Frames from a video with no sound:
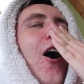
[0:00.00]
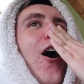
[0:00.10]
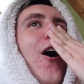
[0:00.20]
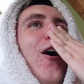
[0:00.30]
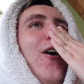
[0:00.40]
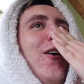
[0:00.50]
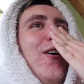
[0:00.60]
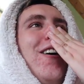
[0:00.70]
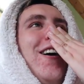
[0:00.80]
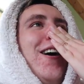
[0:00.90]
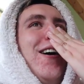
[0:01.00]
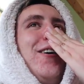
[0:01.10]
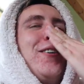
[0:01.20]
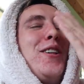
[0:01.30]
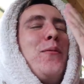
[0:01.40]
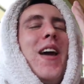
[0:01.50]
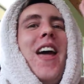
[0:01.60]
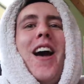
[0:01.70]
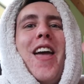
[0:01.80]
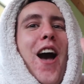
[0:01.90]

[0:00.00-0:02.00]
Oh, oh, the way I,